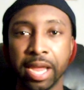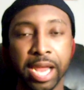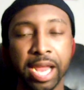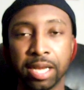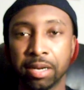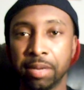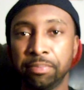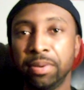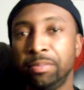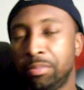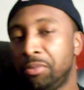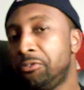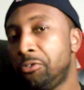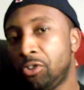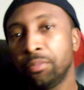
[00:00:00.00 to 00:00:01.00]
and people
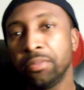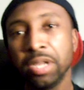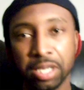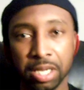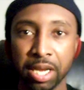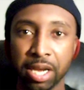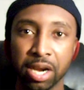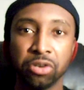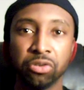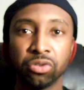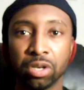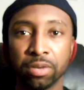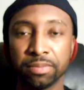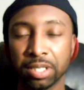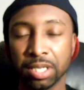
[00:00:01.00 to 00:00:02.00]
before me cared, you
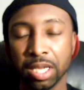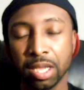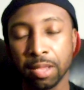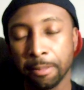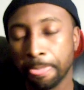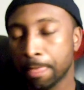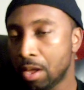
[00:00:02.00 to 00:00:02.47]
know what I'm saying?